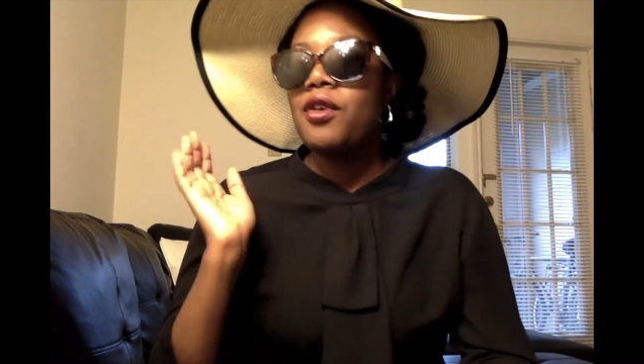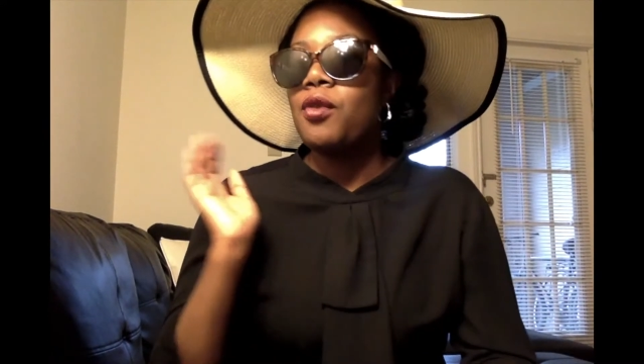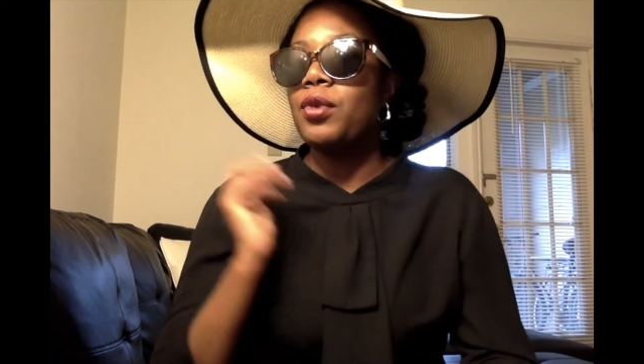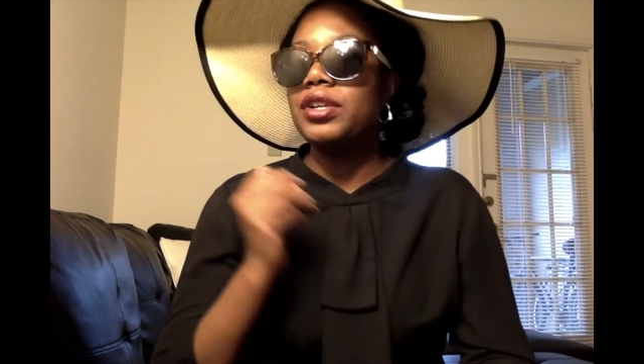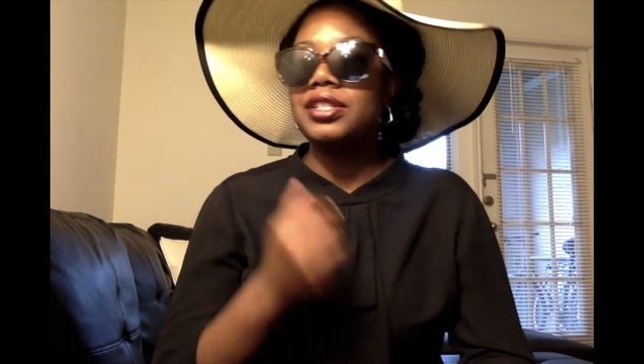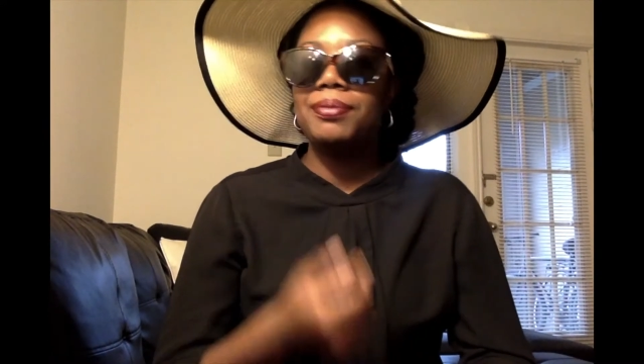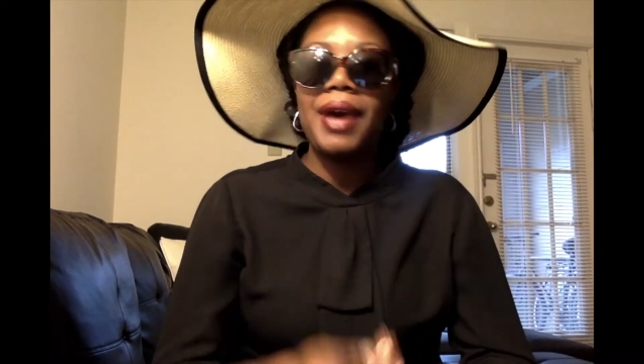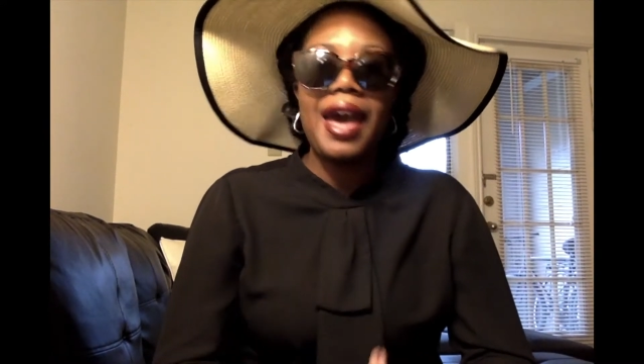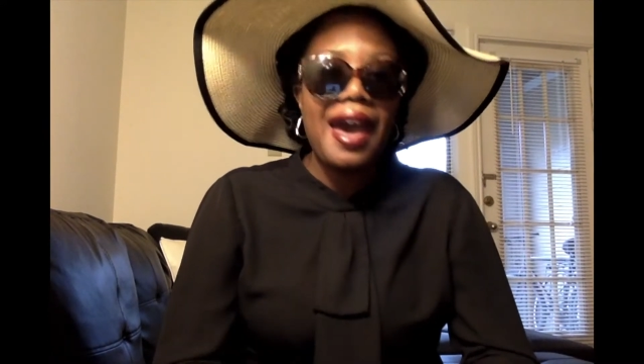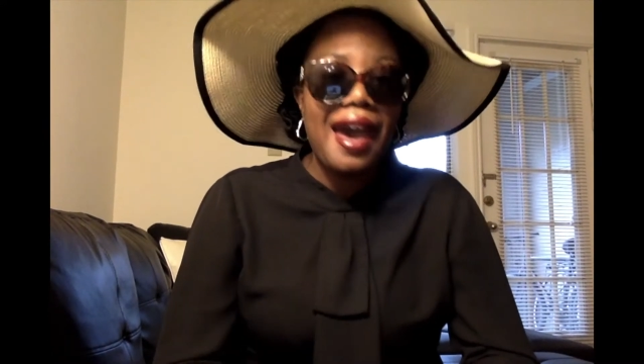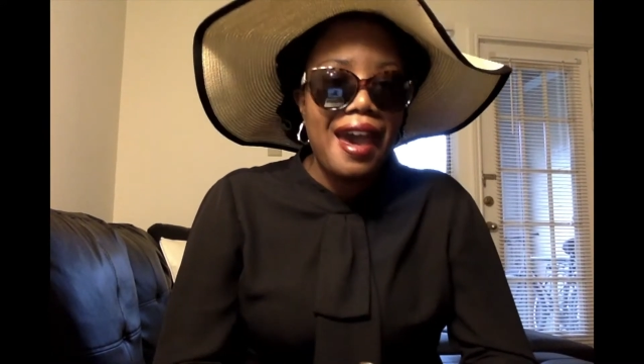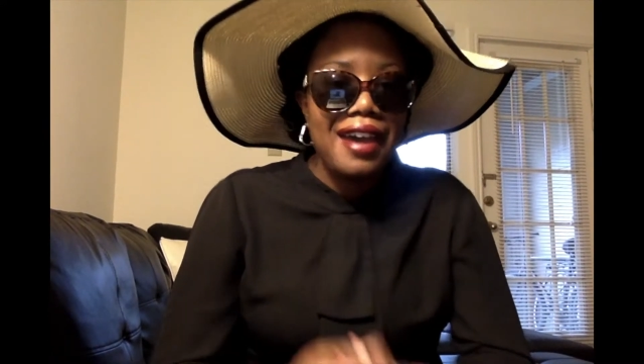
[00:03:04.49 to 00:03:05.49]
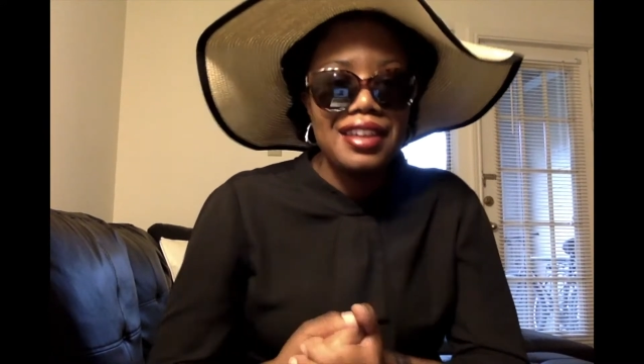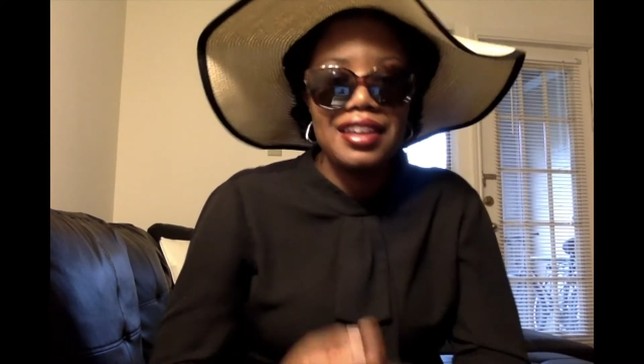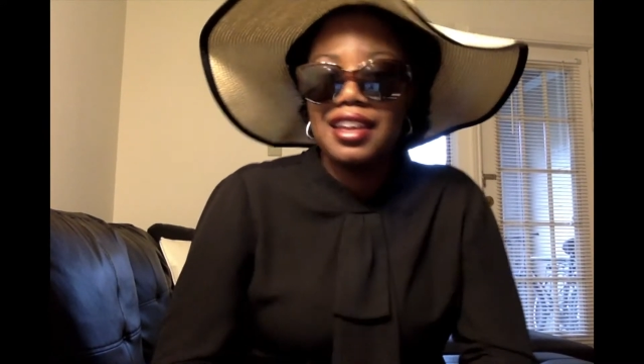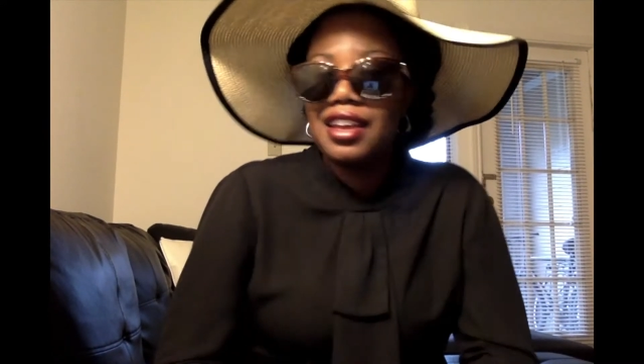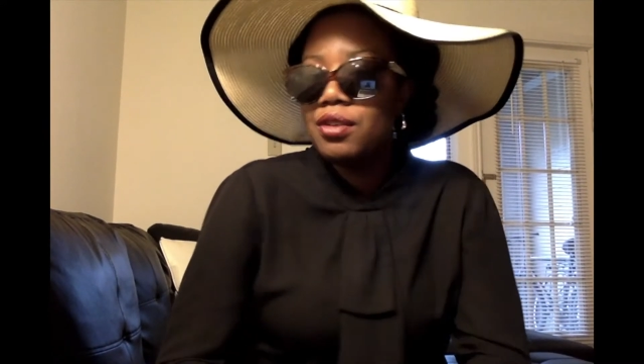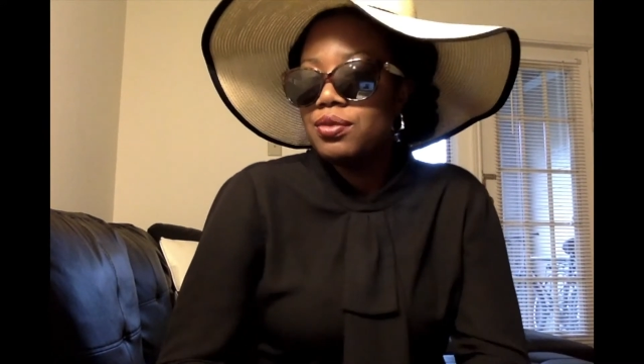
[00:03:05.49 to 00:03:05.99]
what to pack.
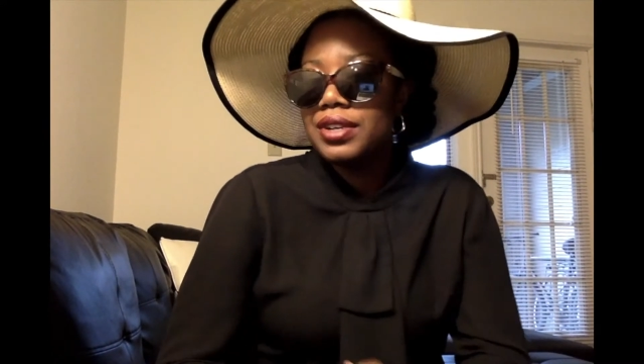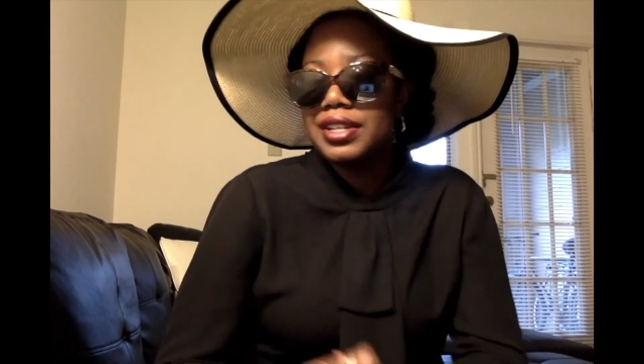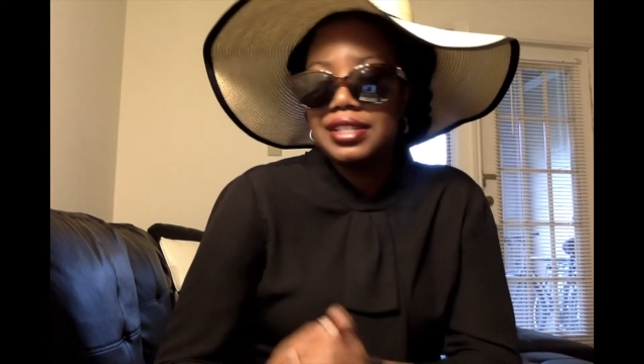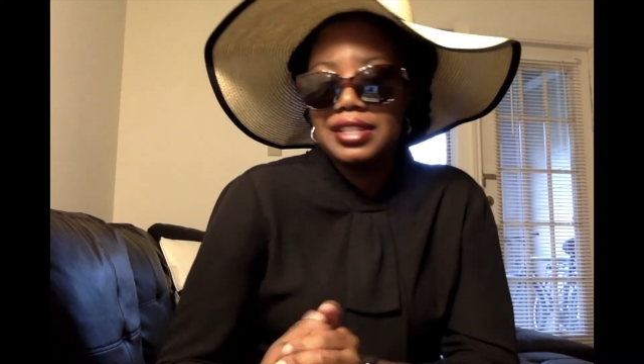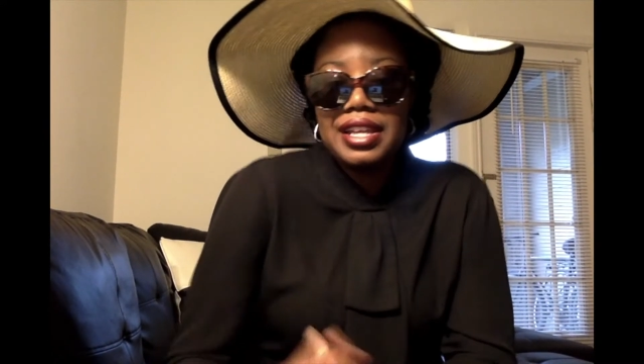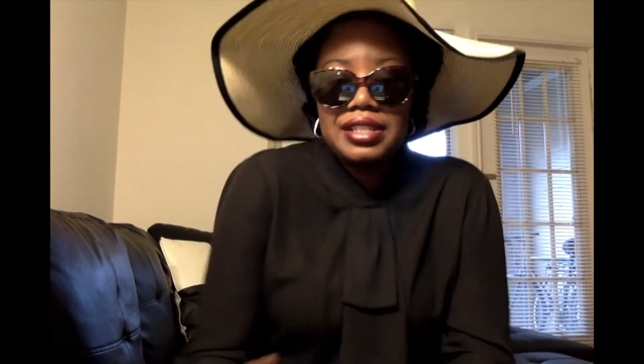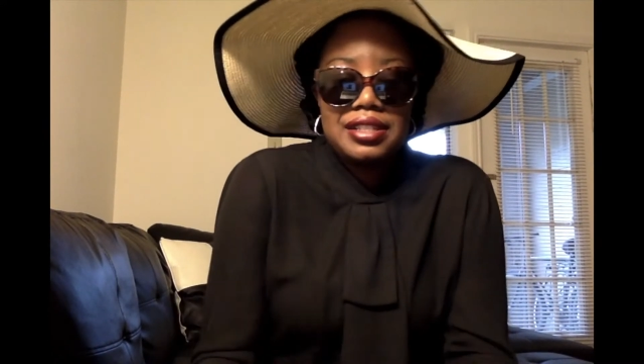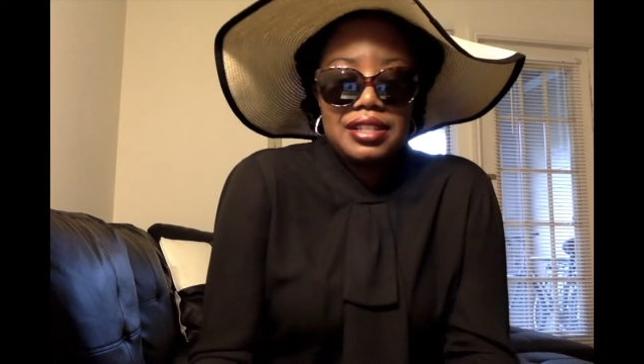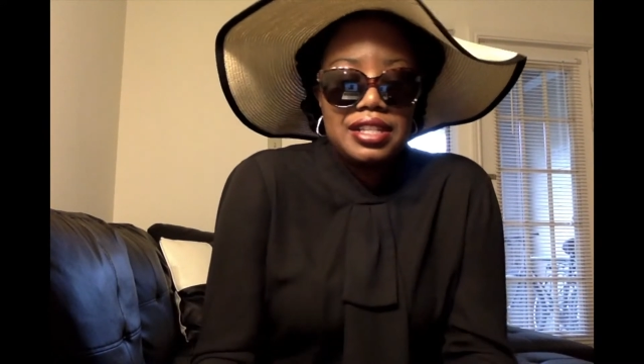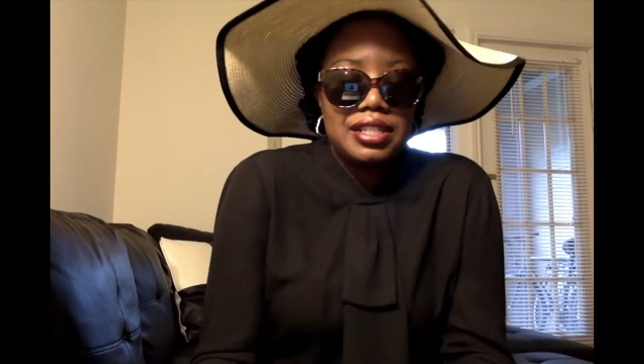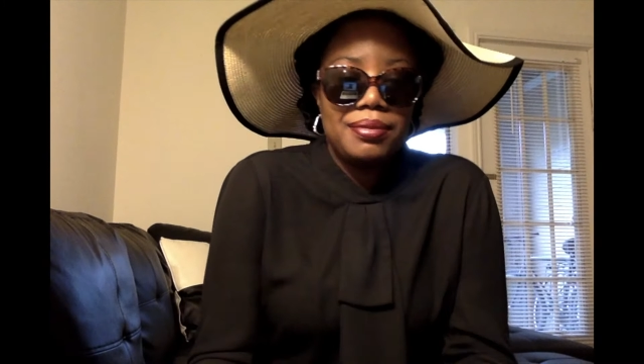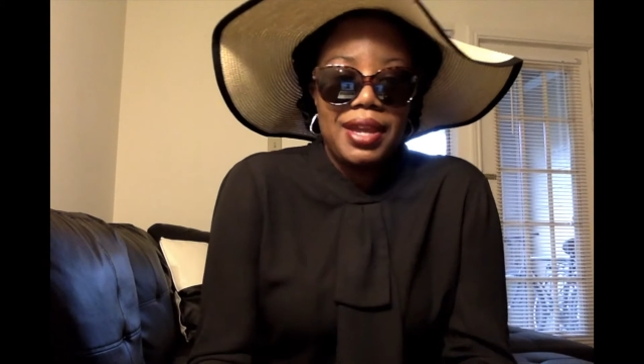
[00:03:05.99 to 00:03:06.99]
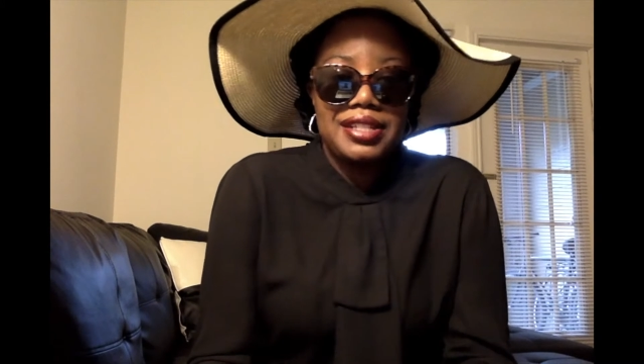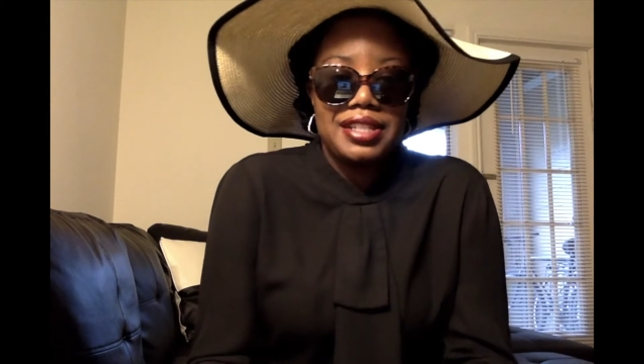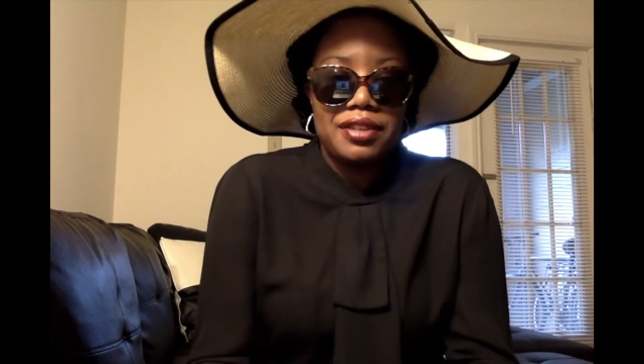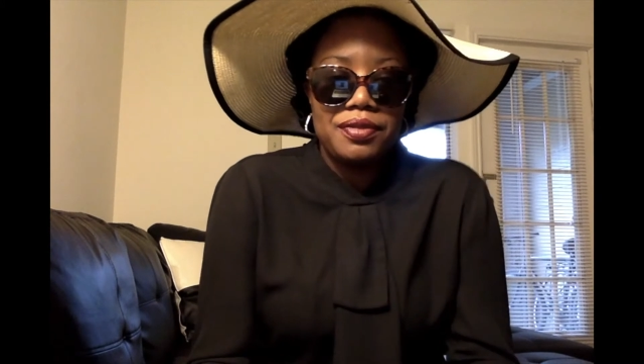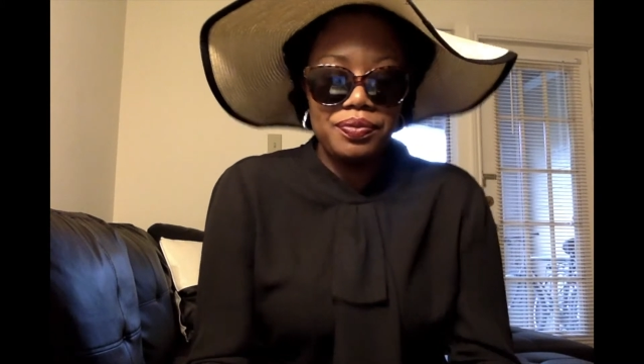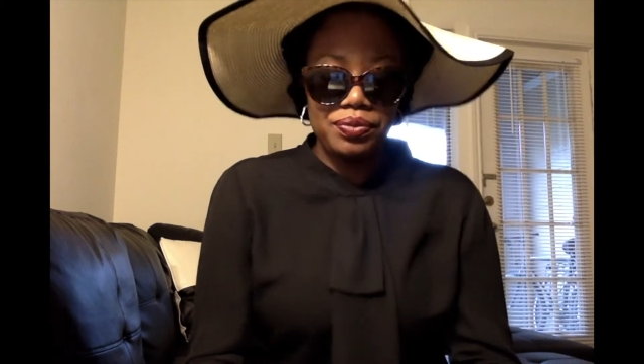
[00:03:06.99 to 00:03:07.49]
It's amazing.